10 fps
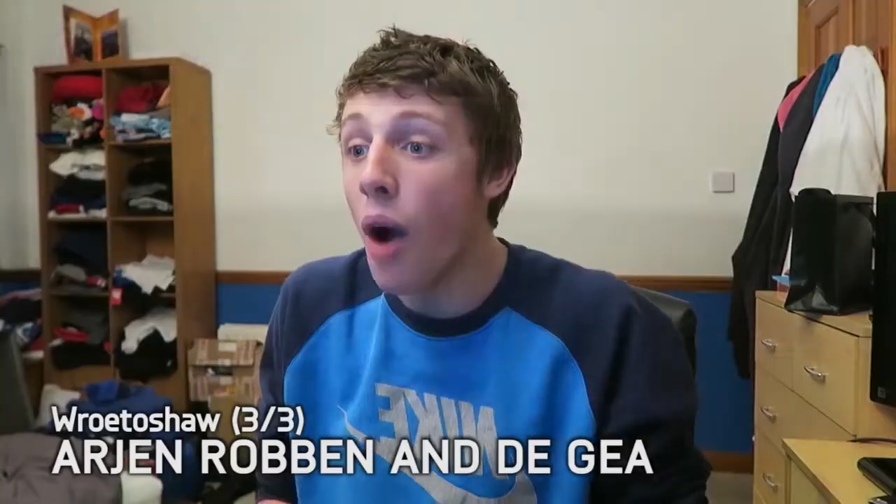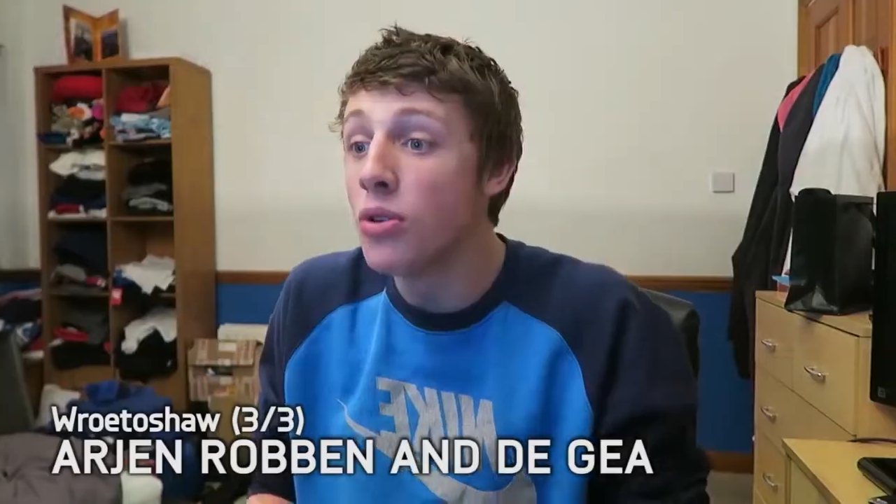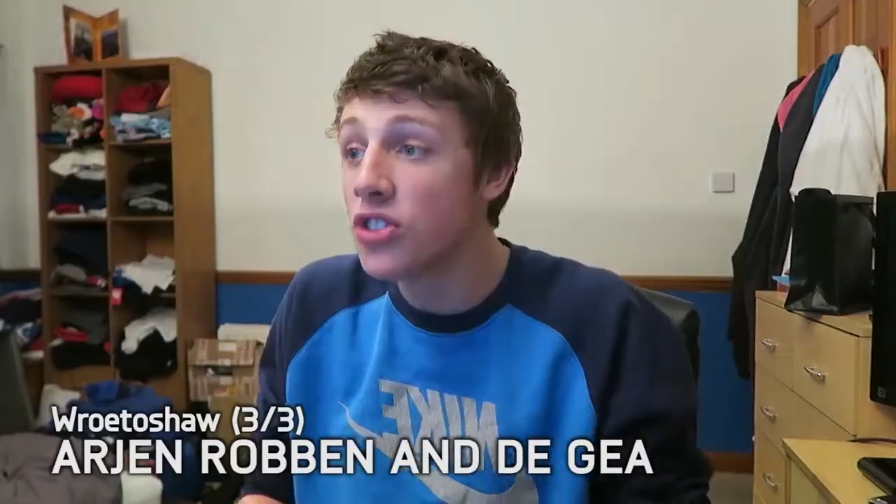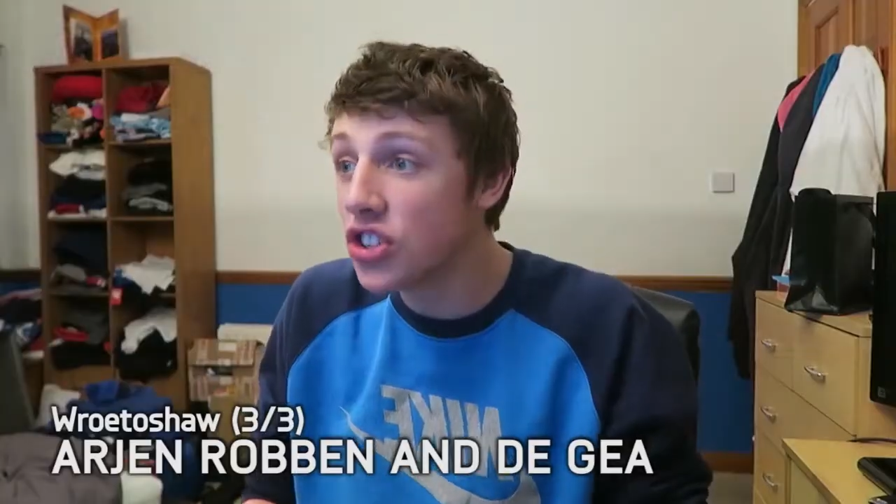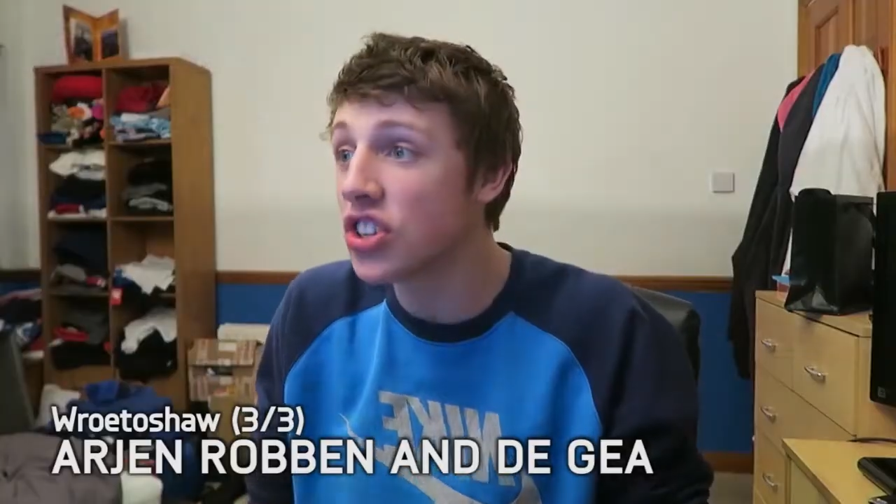
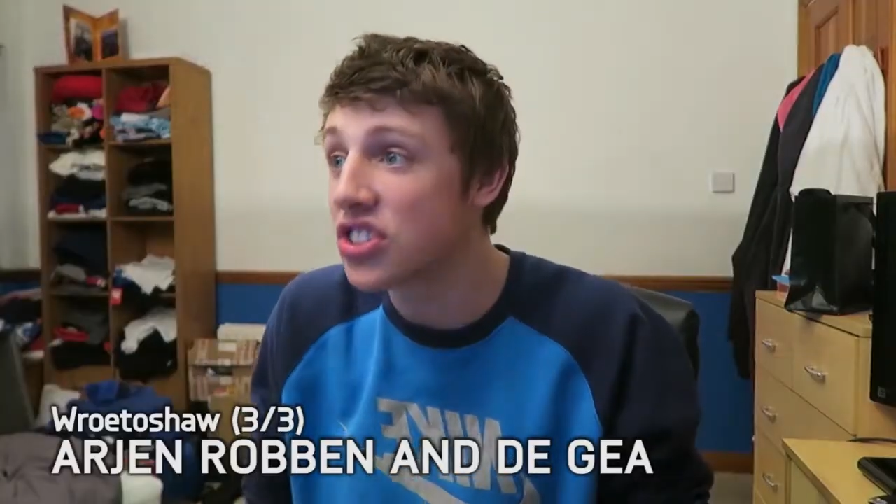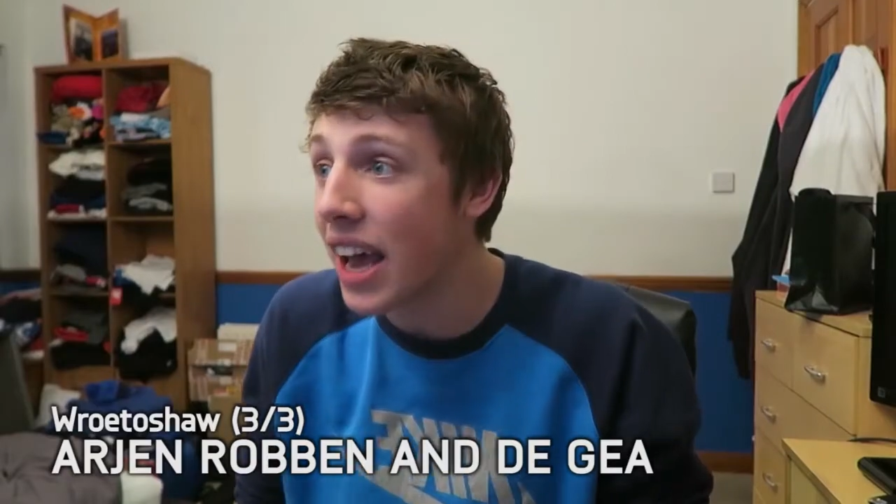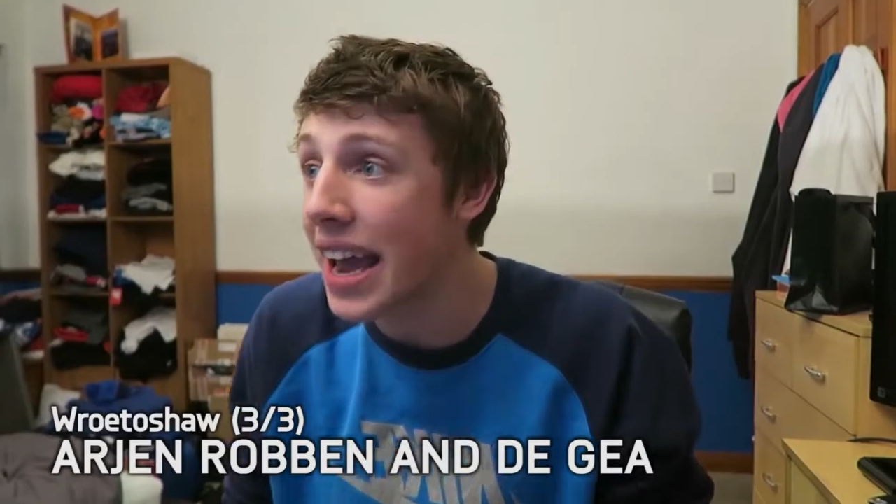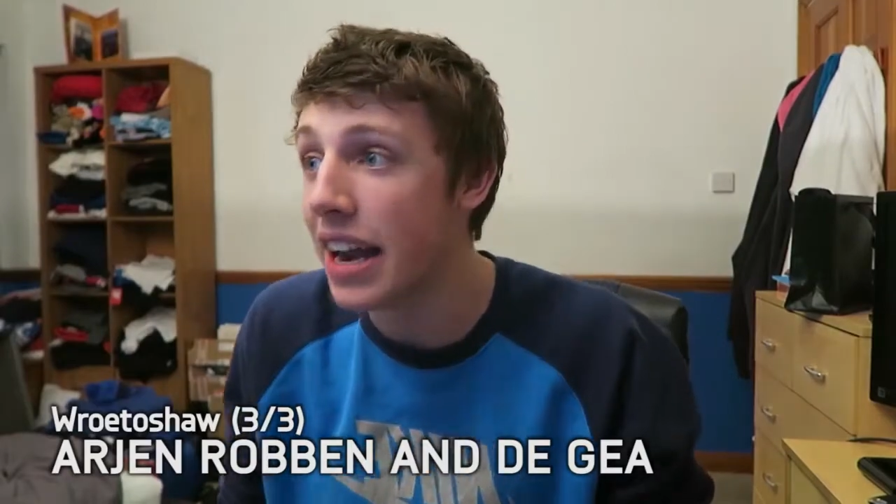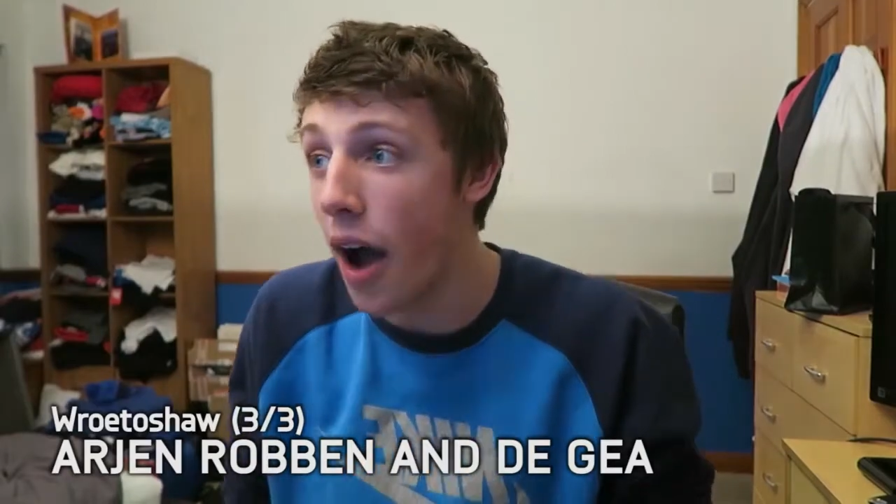I was just
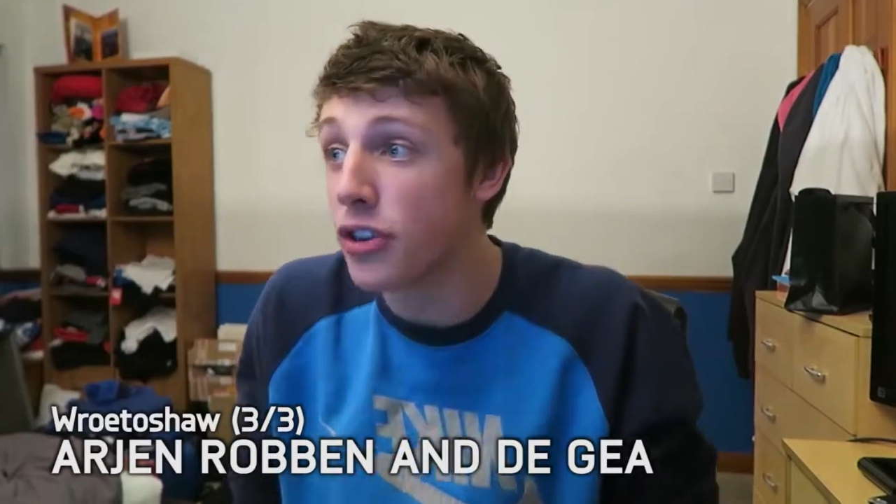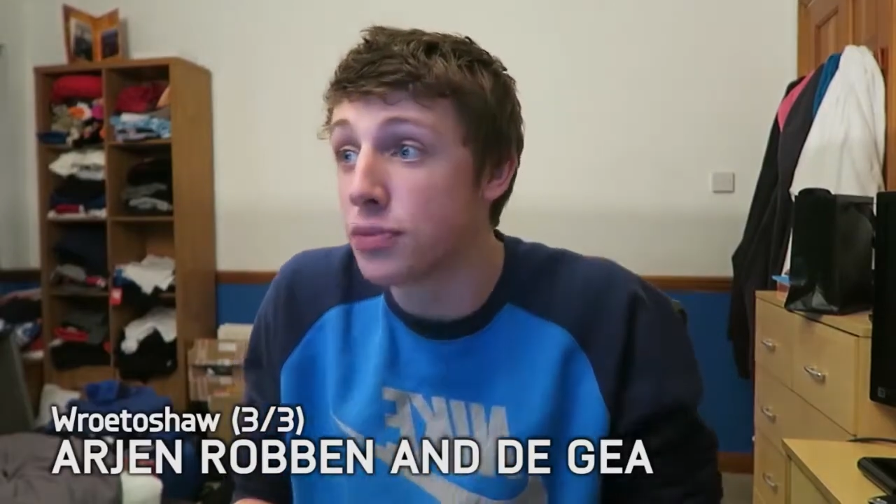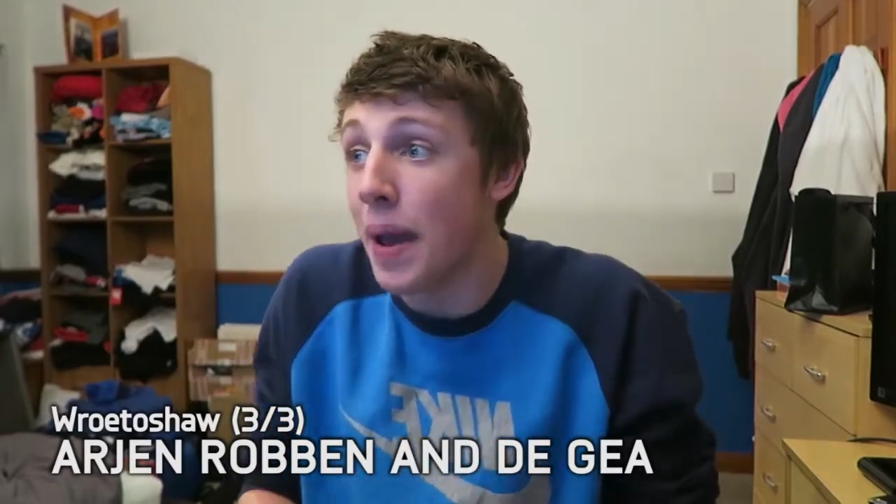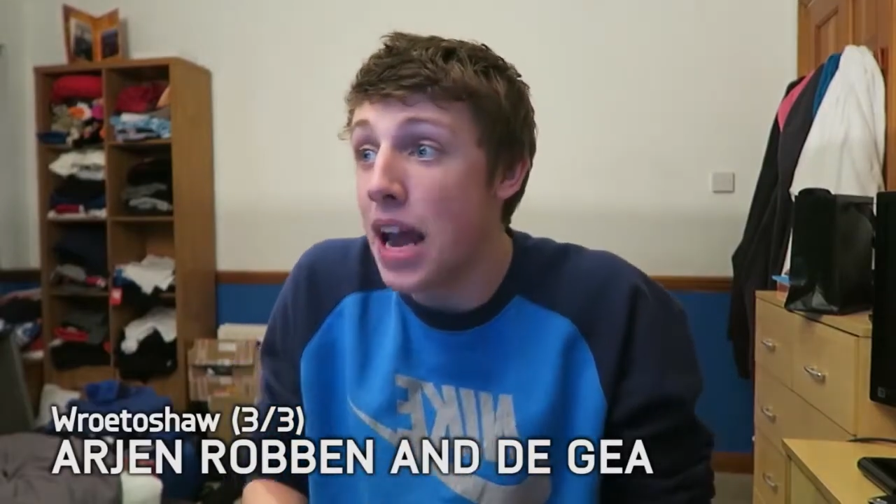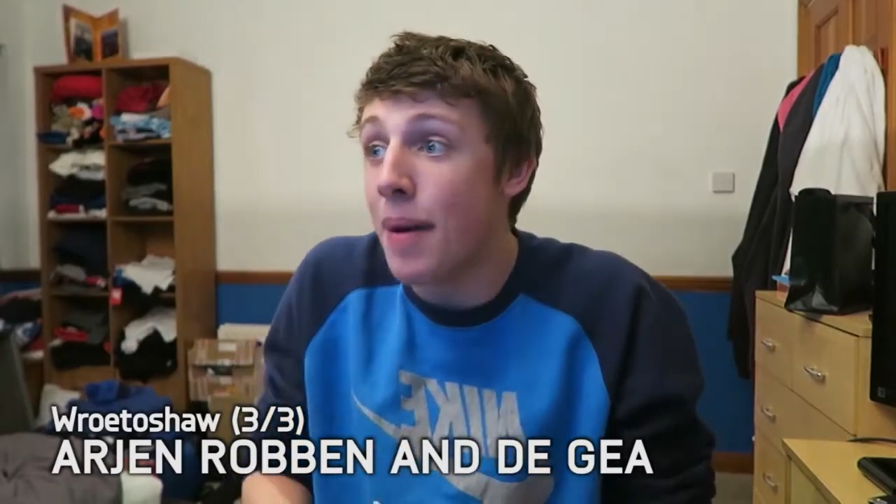saying,
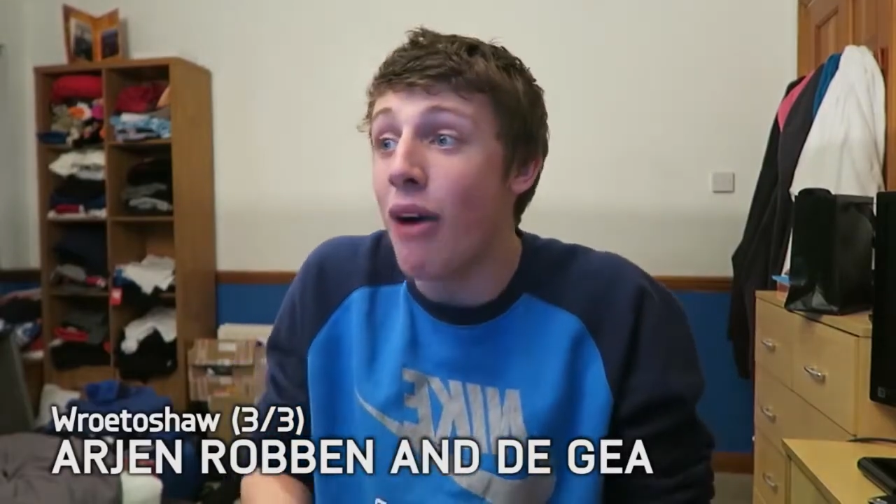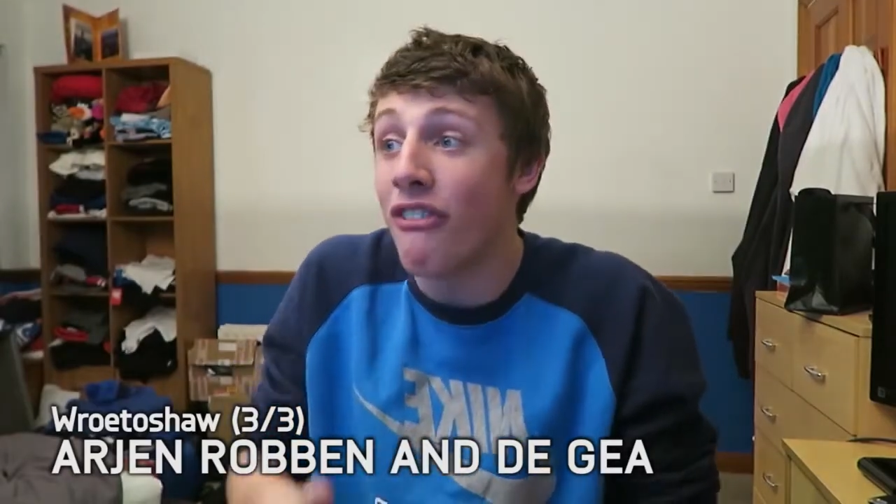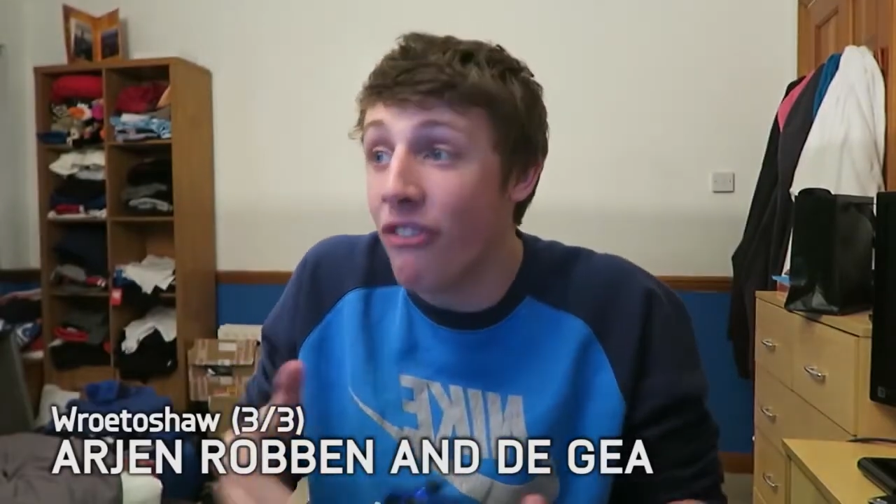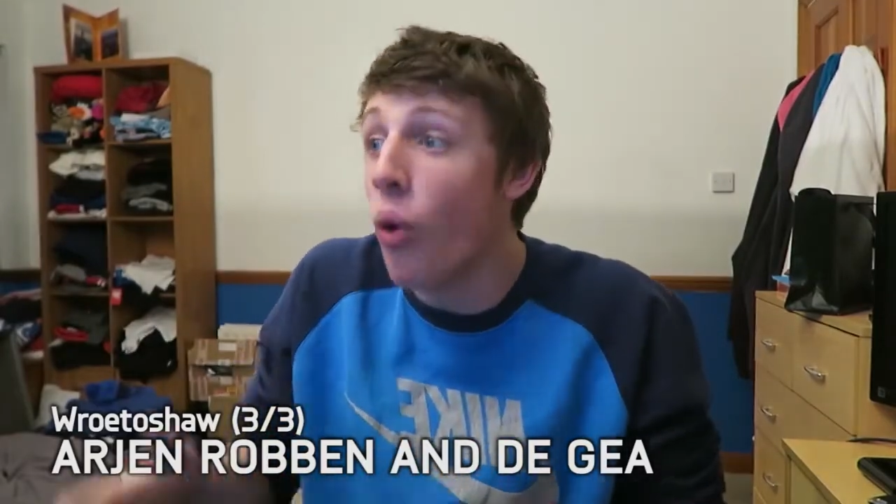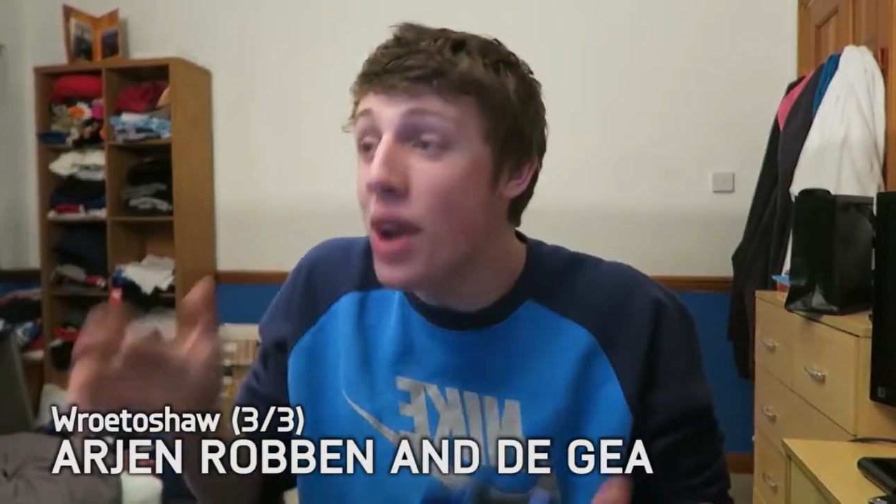I've spent about